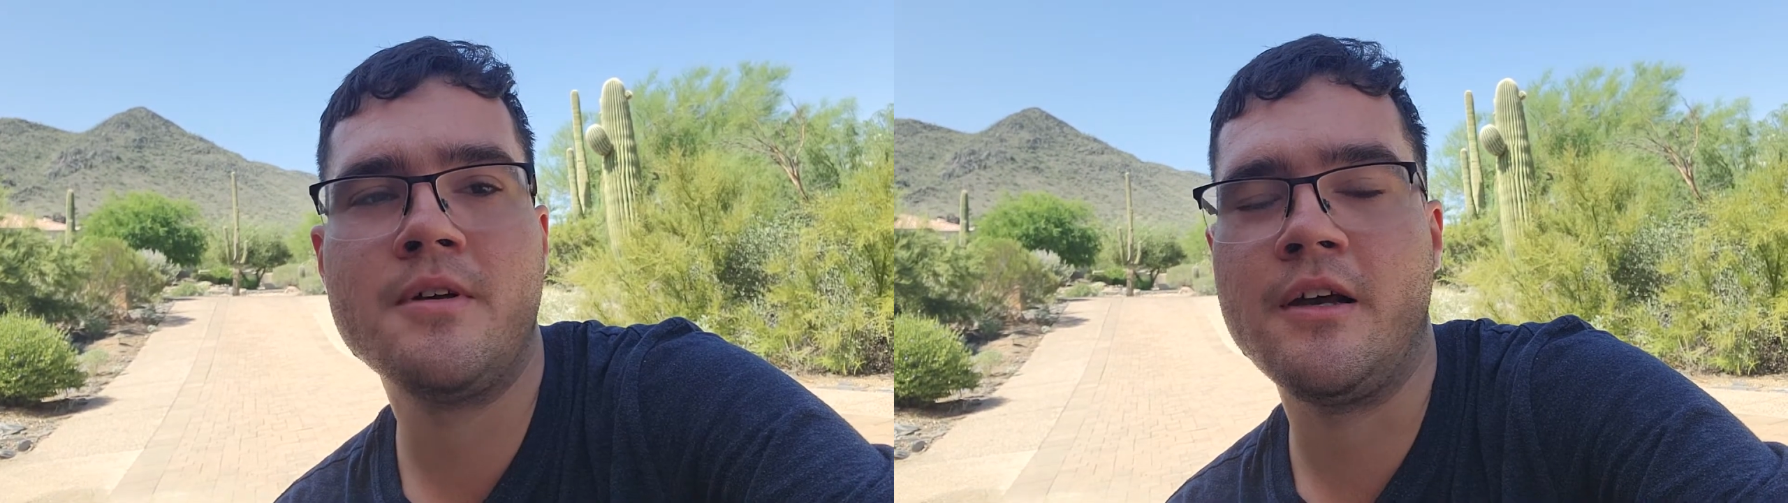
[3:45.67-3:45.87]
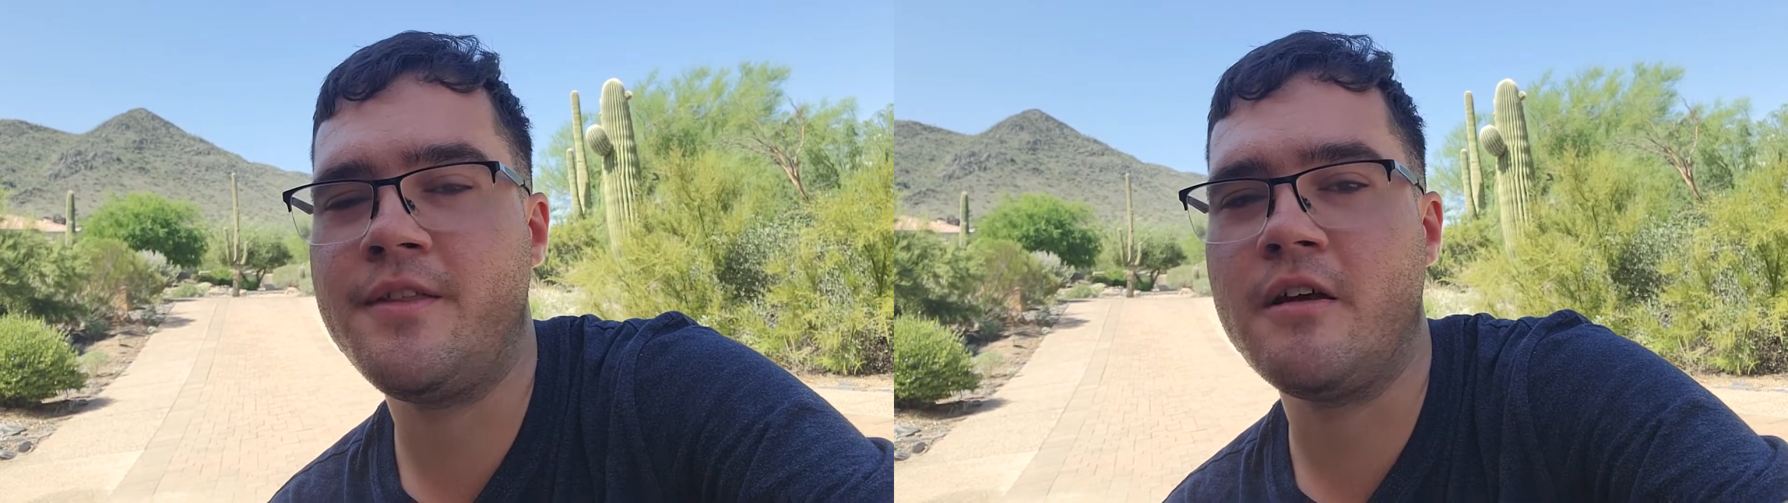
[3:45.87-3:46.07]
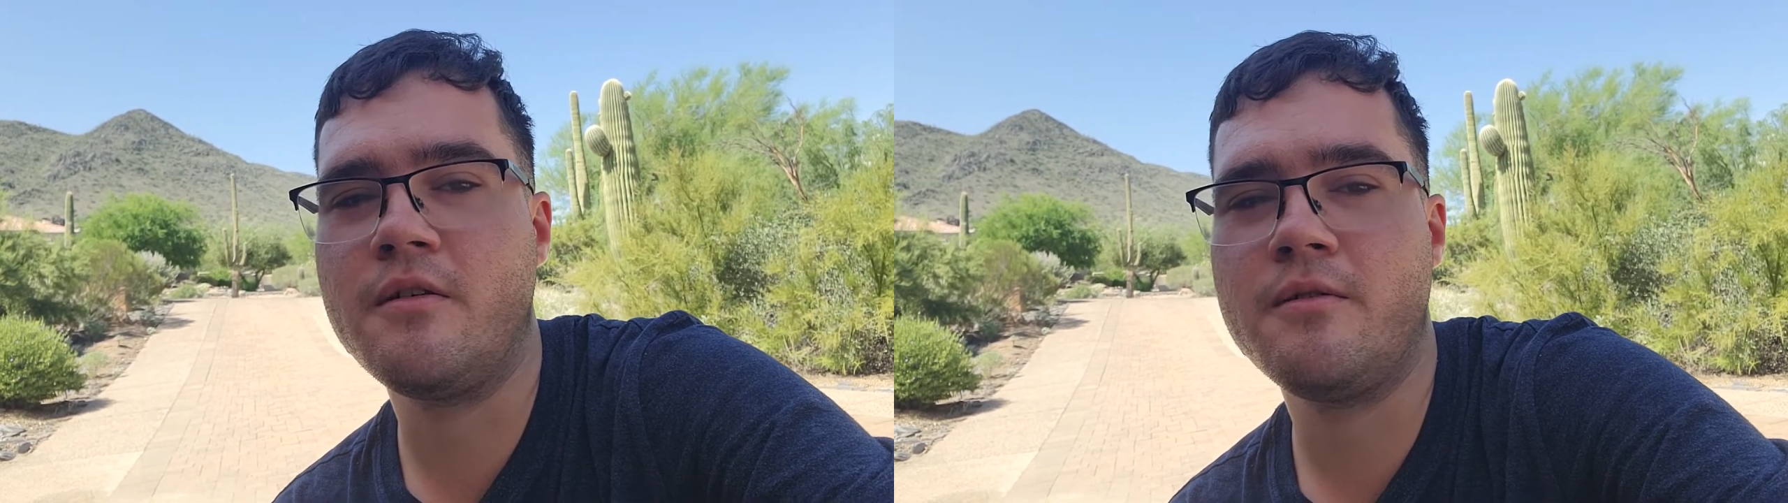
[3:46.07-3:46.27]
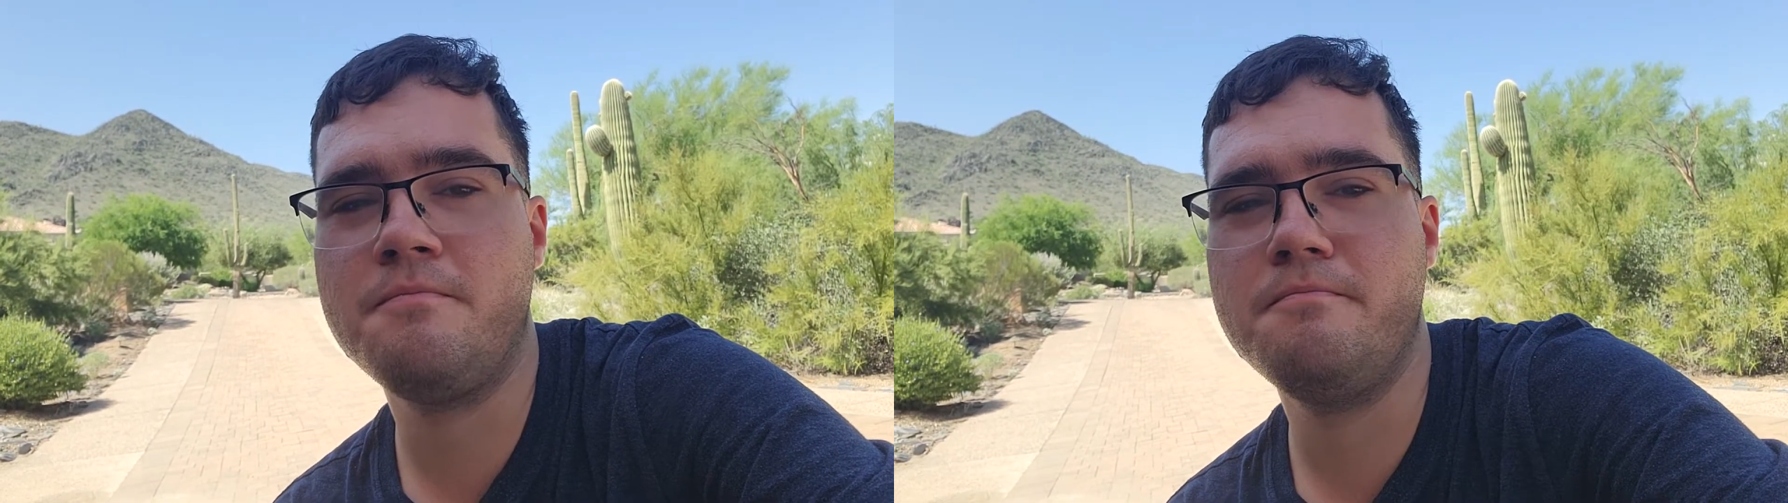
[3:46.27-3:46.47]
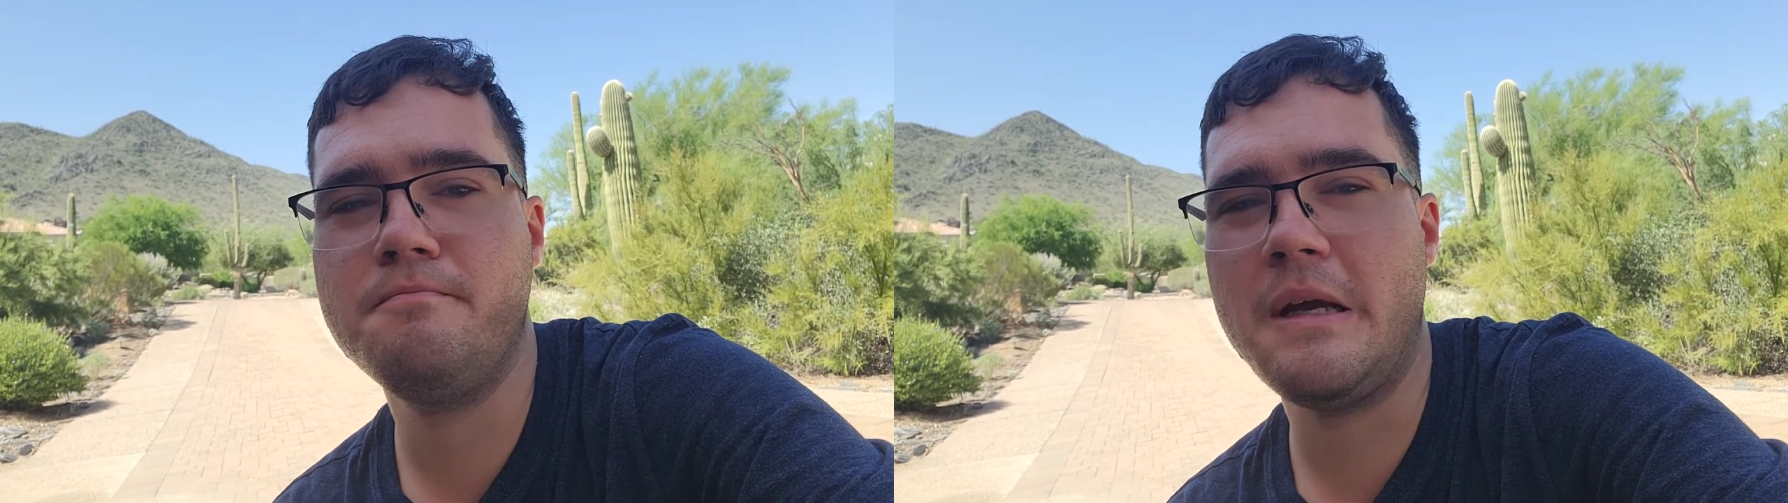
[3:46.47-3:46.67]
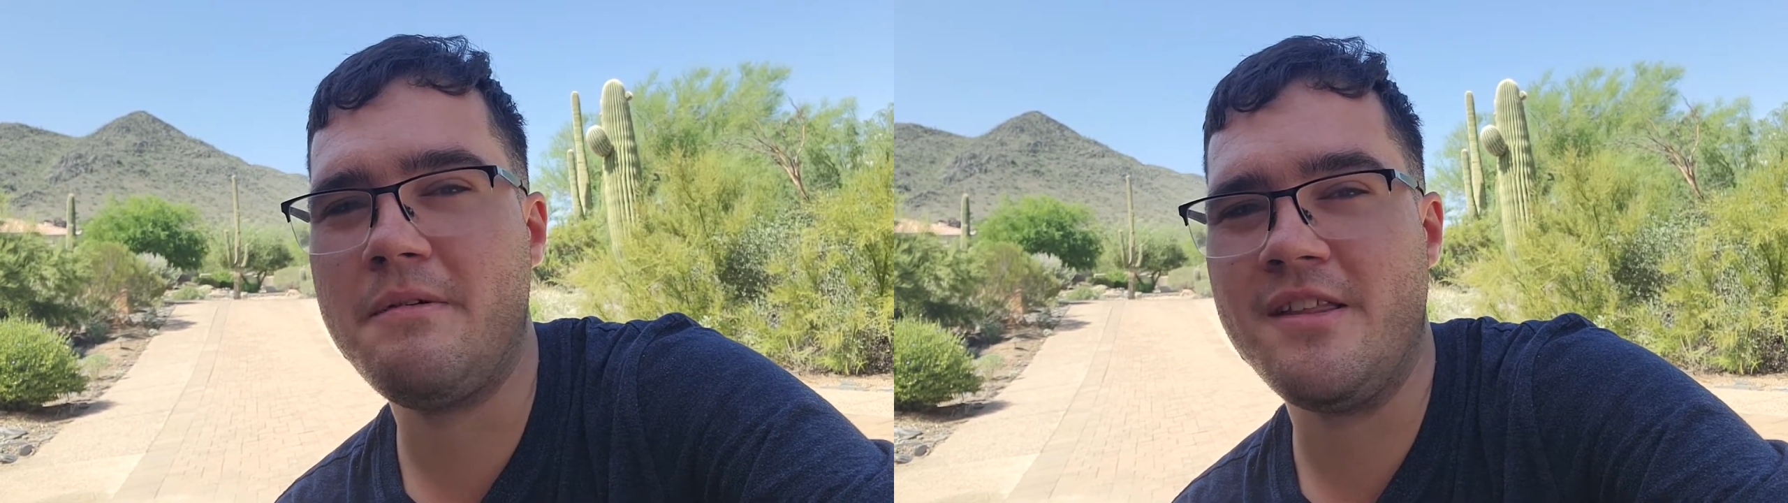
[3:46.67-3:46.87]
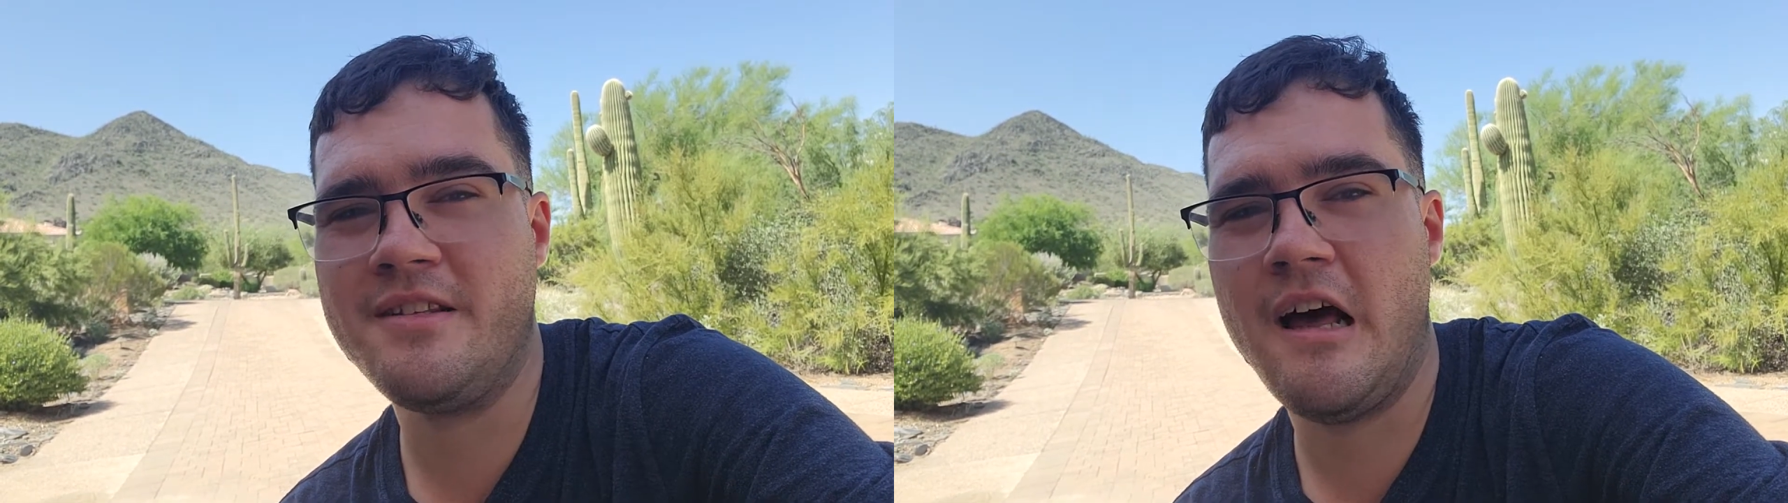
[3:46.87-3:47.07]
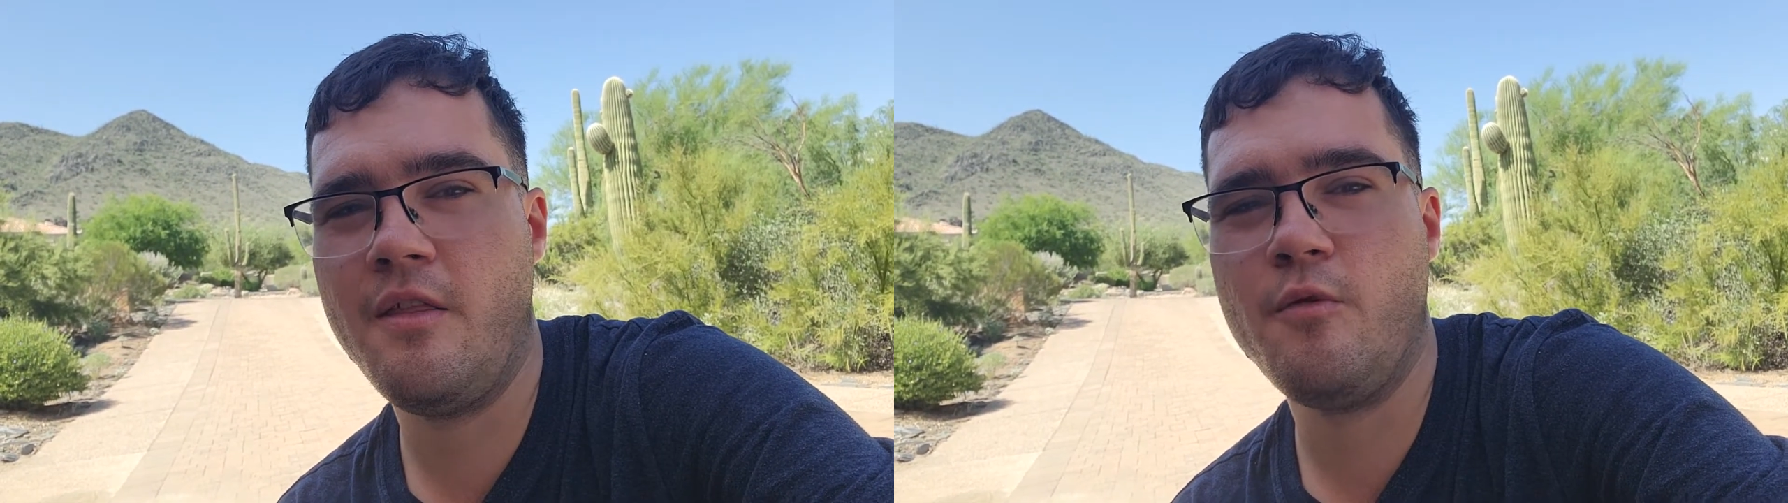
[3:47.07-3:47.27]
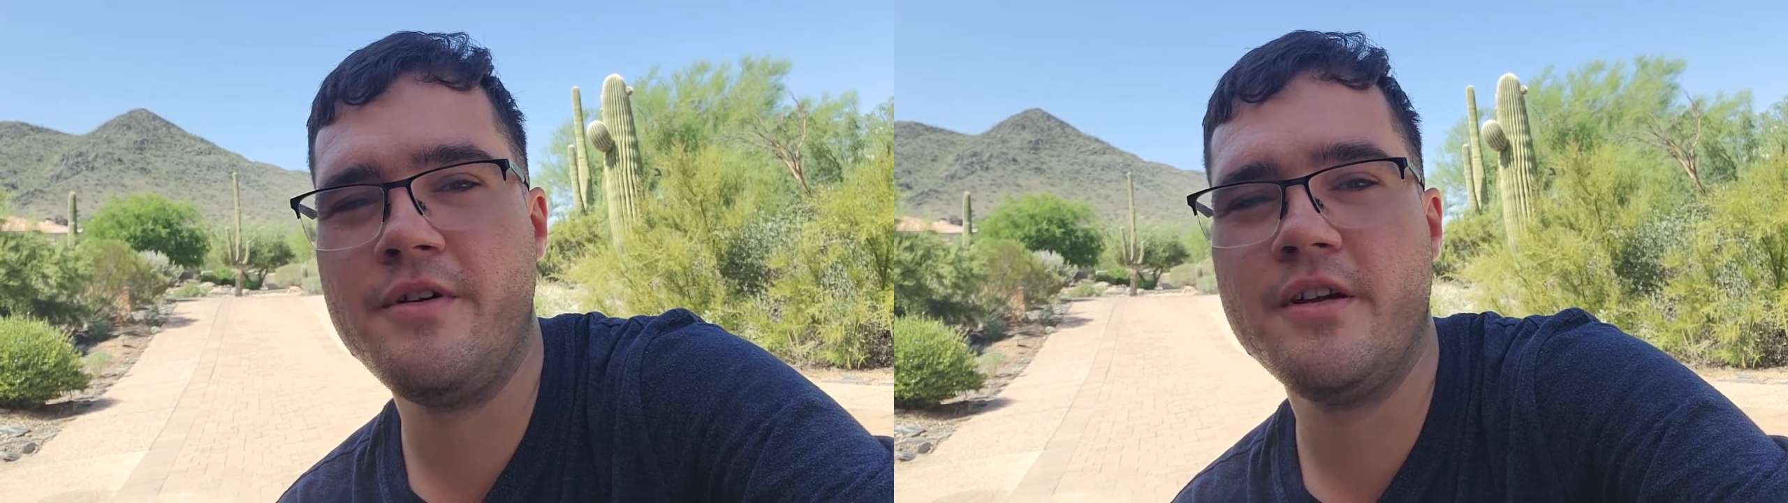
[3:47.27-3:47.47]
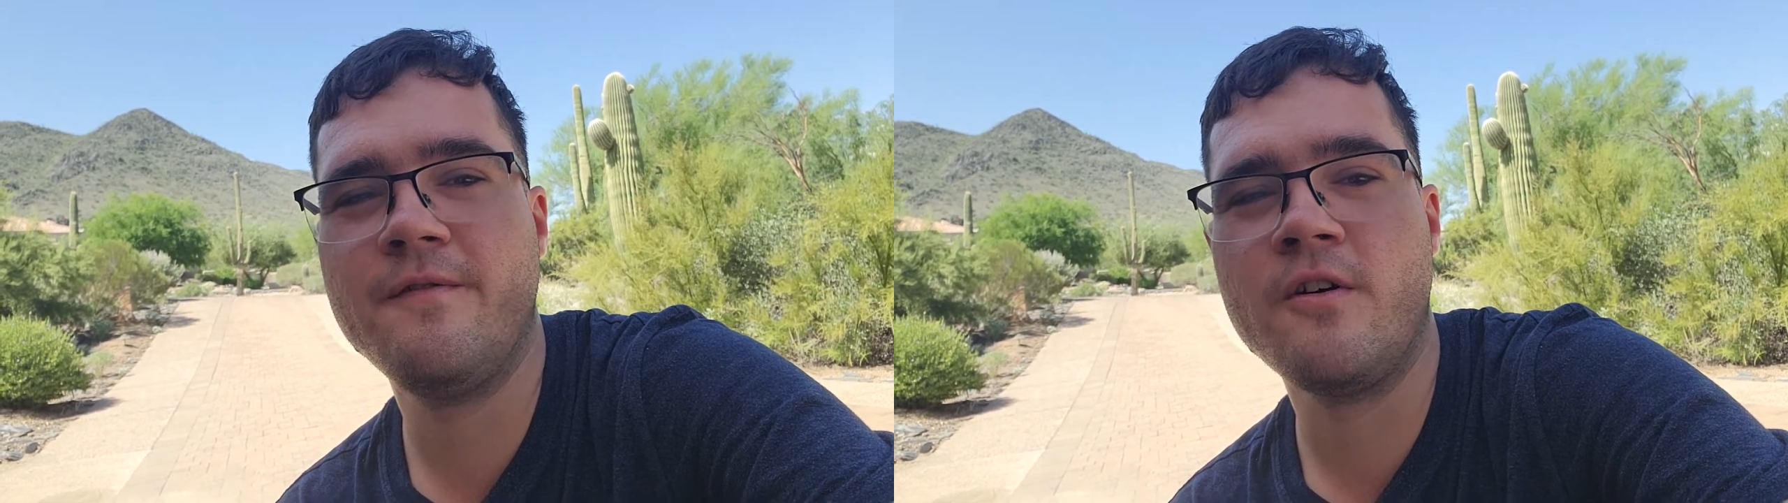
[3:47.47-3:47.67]
I think maybe the south
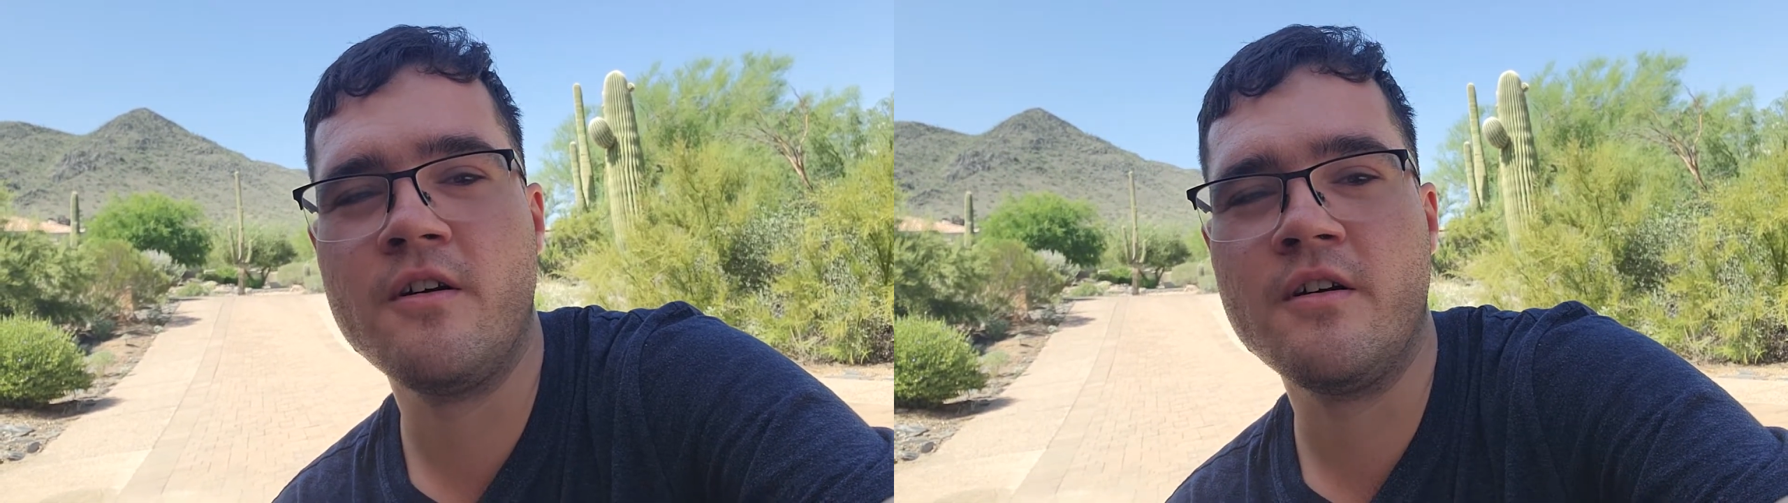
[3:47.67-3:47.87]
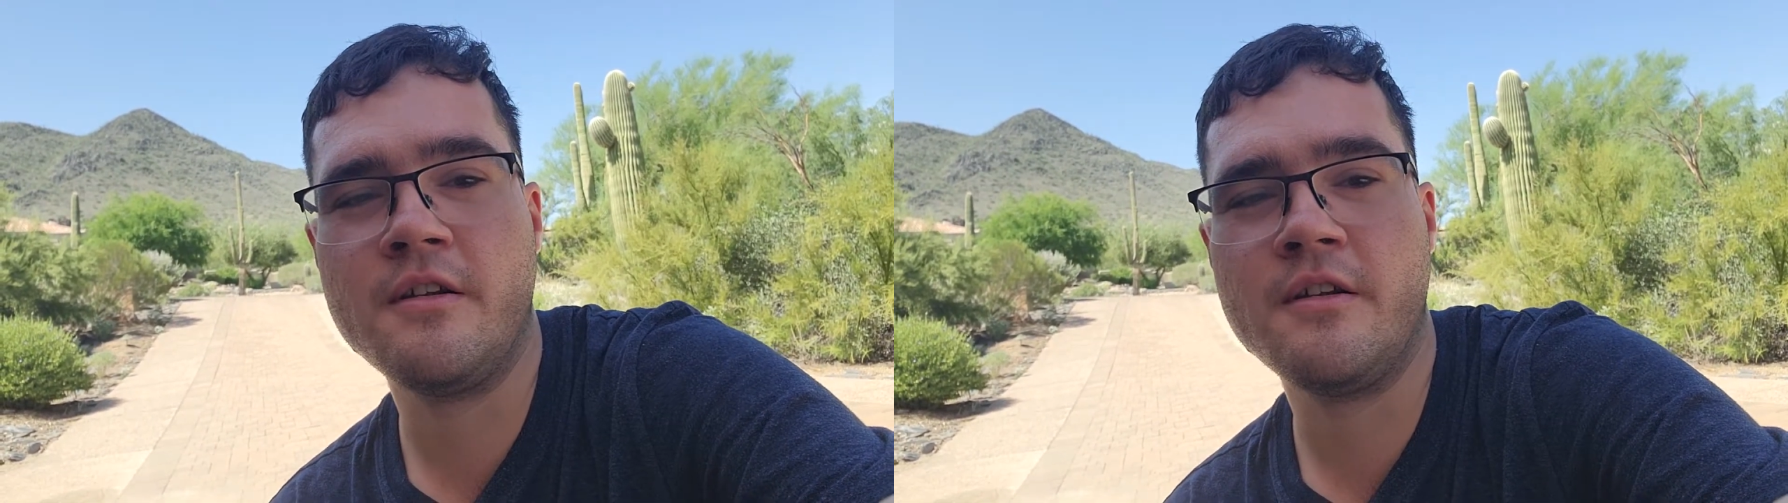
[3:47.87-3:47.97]
one did first,